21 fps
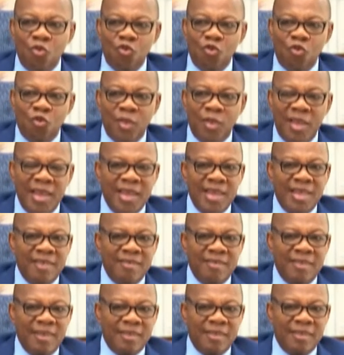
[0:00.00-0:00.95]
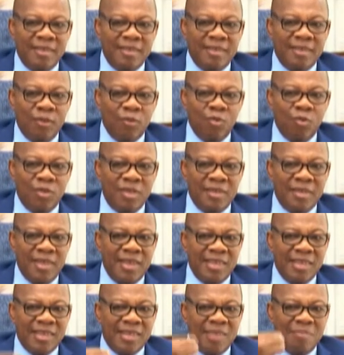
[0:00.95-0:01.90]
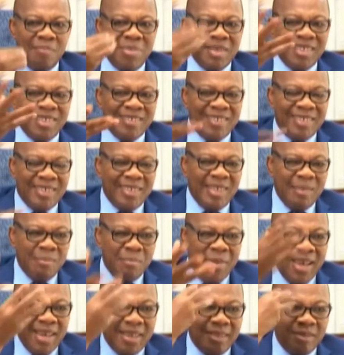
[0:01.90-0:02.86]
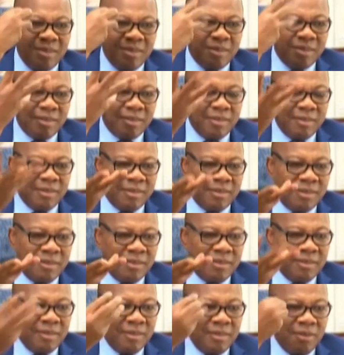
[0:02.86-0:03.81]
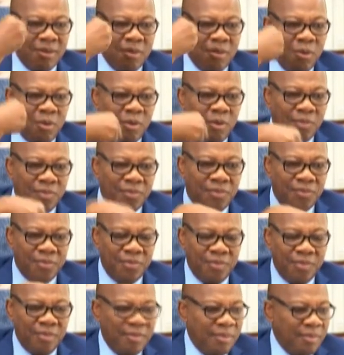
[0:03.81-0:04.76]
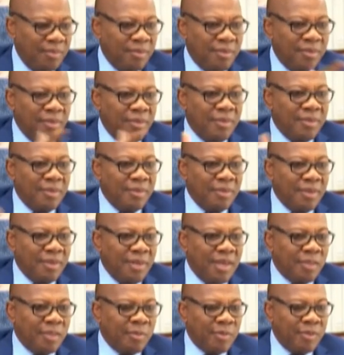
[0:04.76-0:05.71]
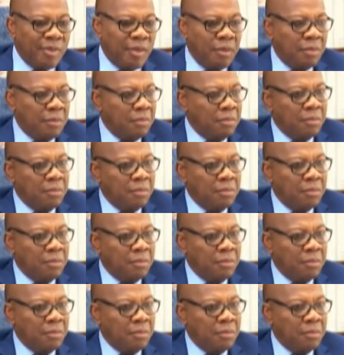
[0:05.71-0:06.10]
So they, they, they, could, they easily penetrate the minds of the less privileged. The less privileged.